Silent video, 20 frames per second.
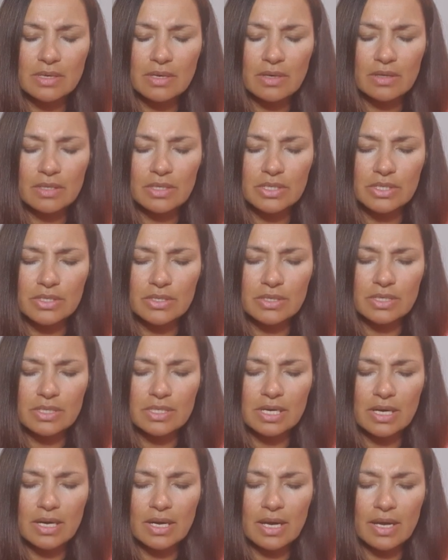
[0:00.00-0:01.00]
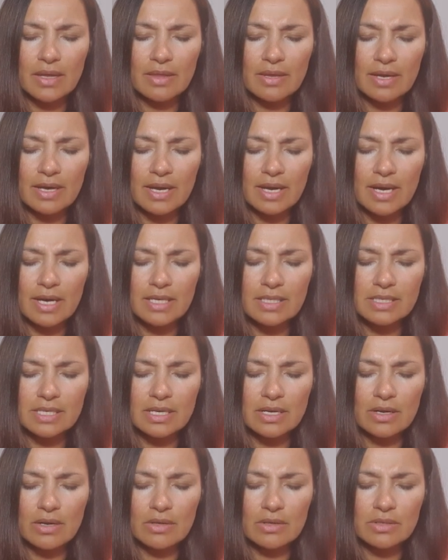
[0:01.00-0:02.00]
the third eye, the heart, and
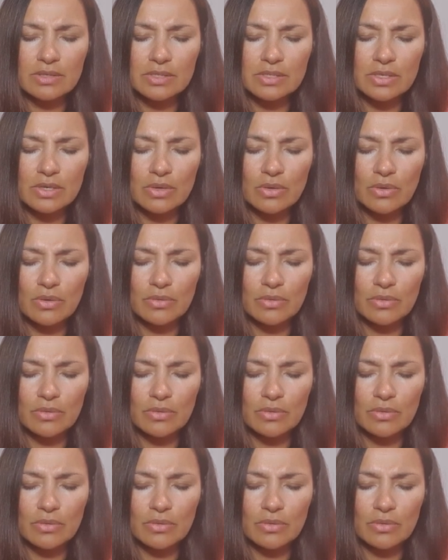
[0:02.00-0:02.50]
also